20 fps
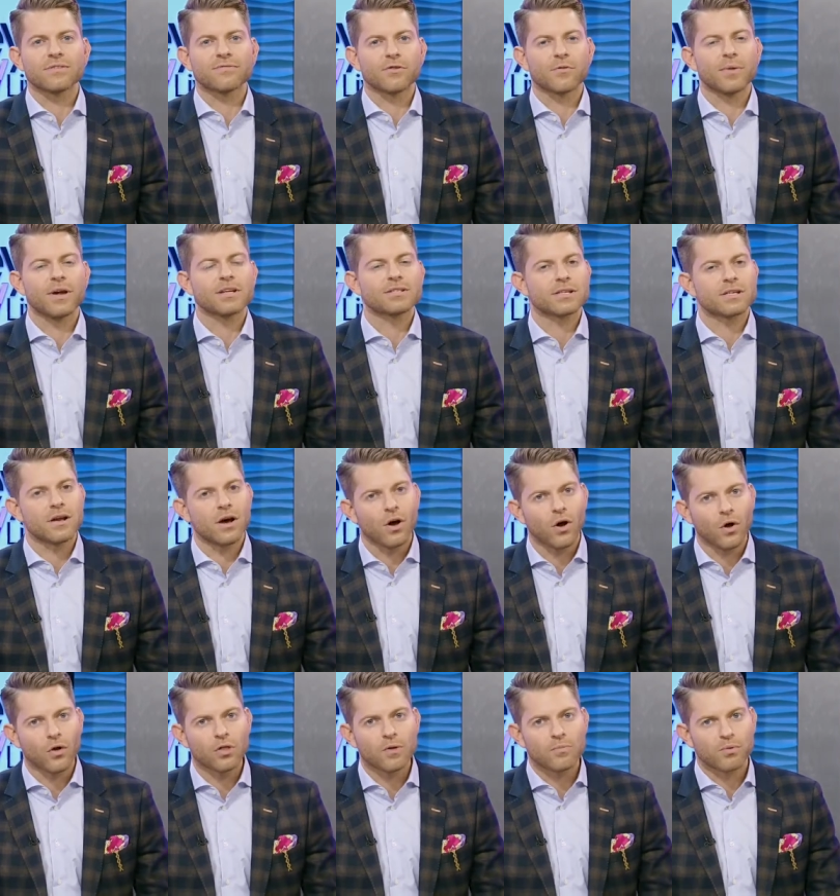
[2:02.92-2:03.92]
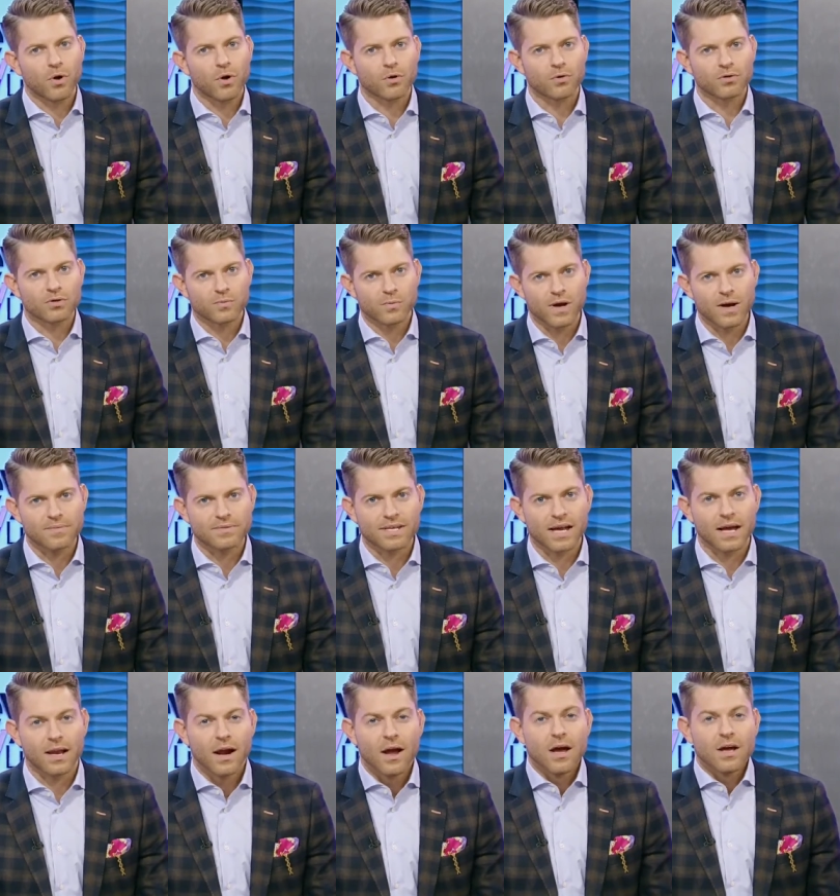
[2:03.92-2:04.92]
information on the broker's
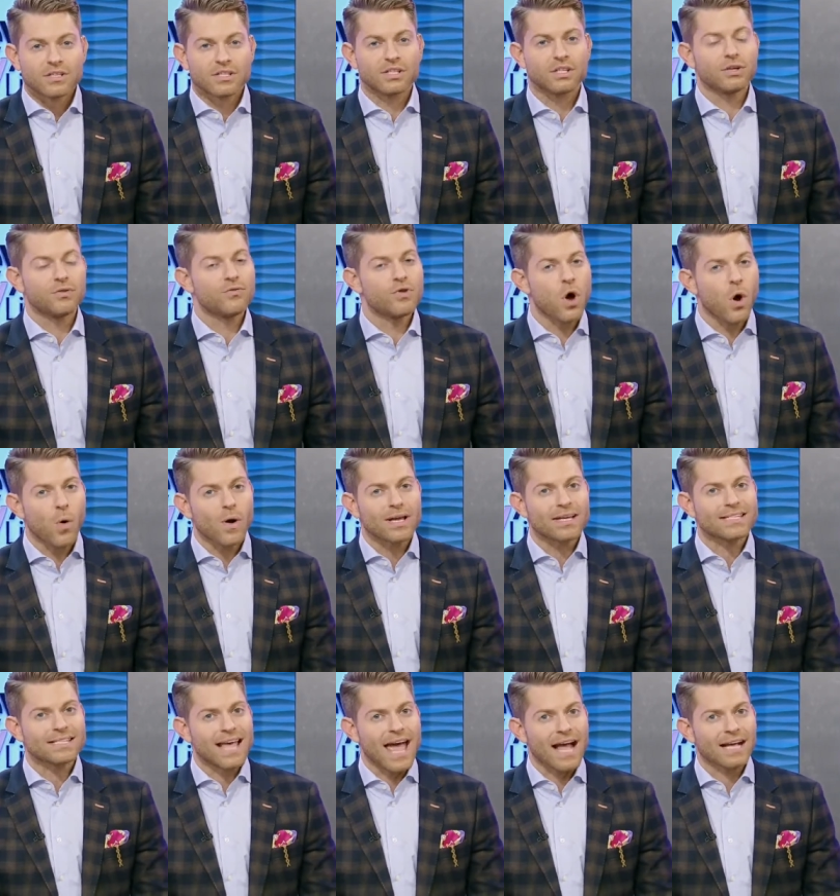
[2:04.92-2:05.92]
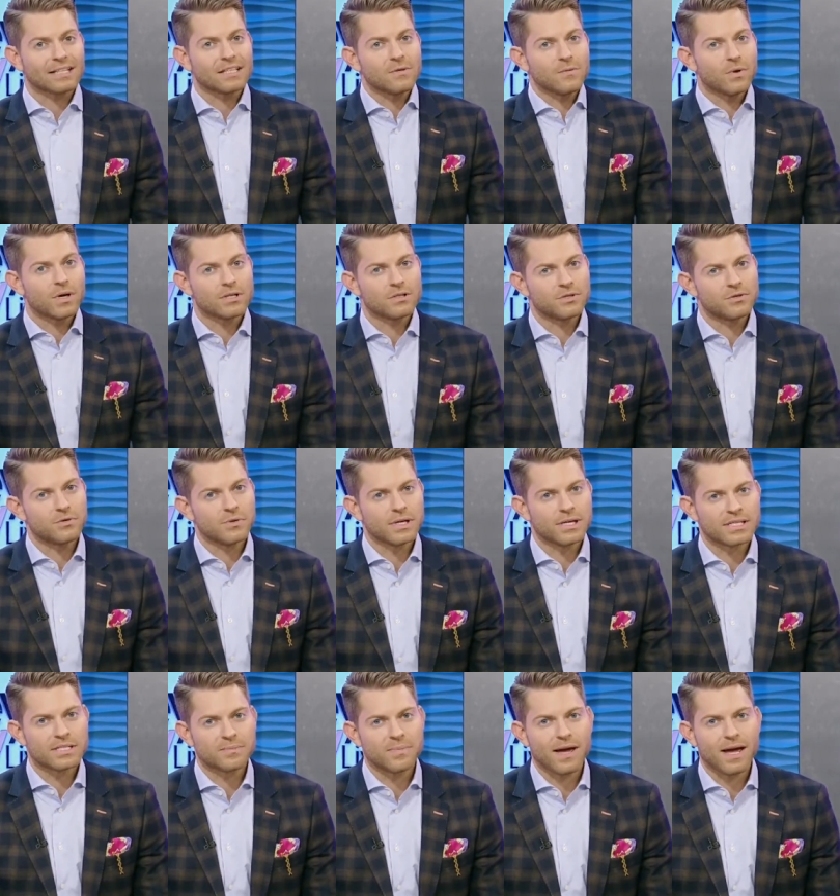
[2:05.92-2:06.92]
website so you know exactly what to
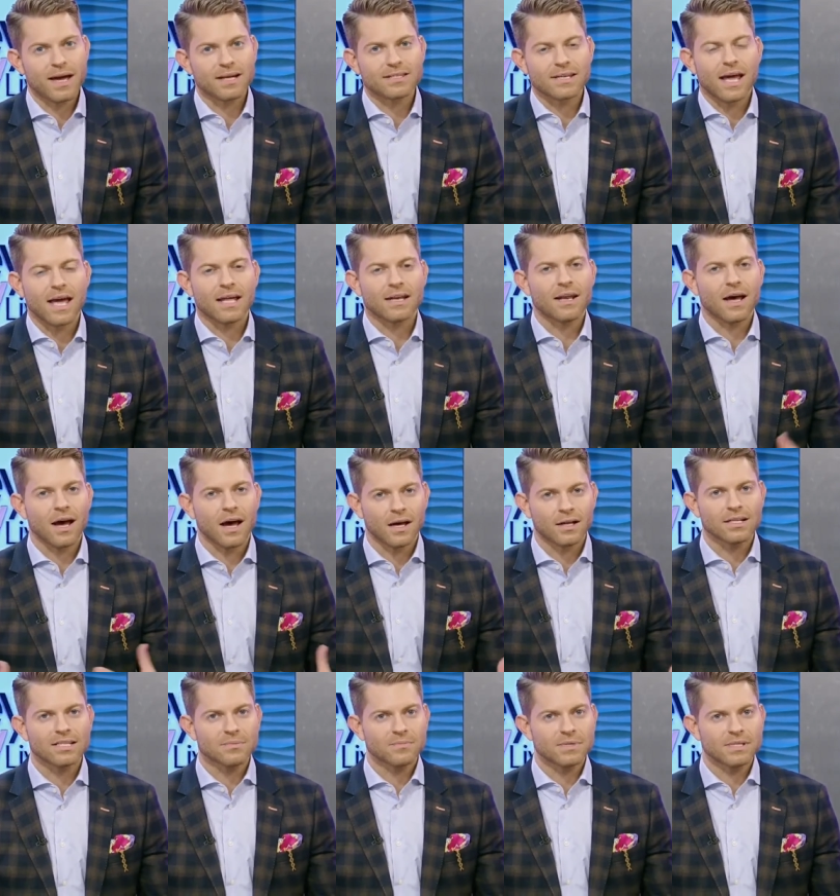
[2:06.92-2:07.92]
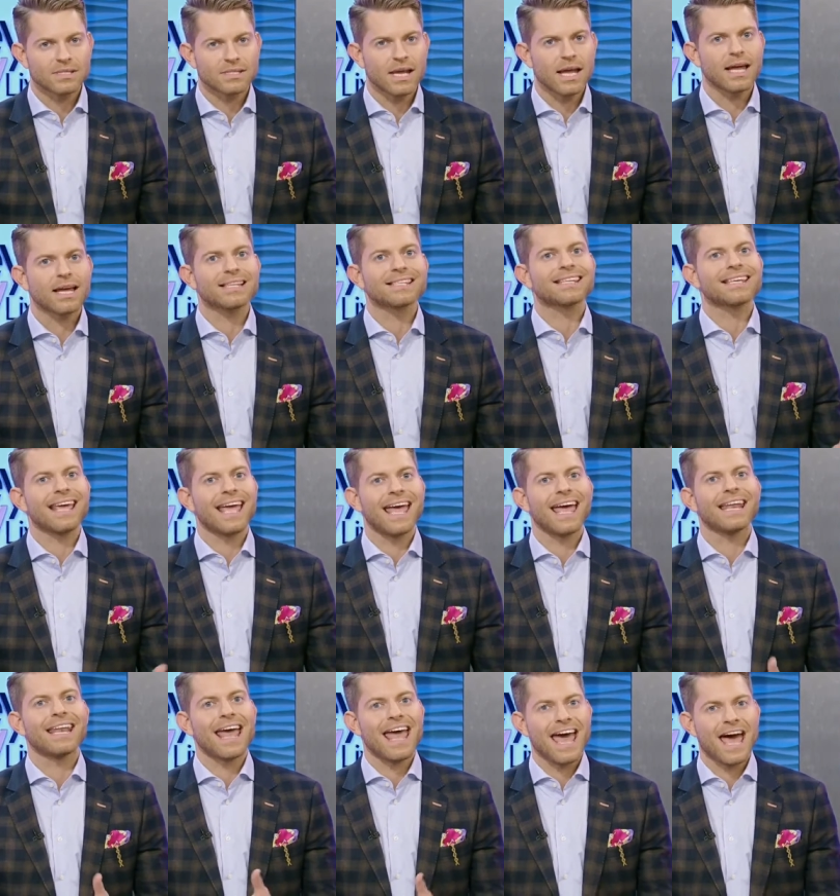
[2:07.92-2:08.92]
expect. And honest mistakes
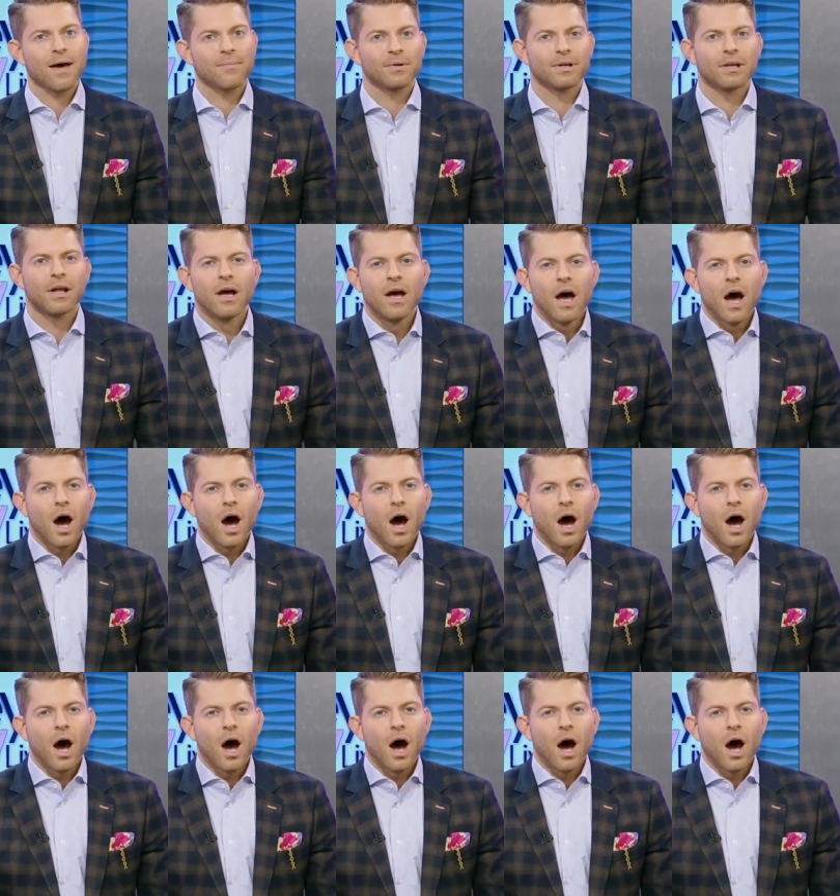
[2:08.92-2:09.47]
can happen.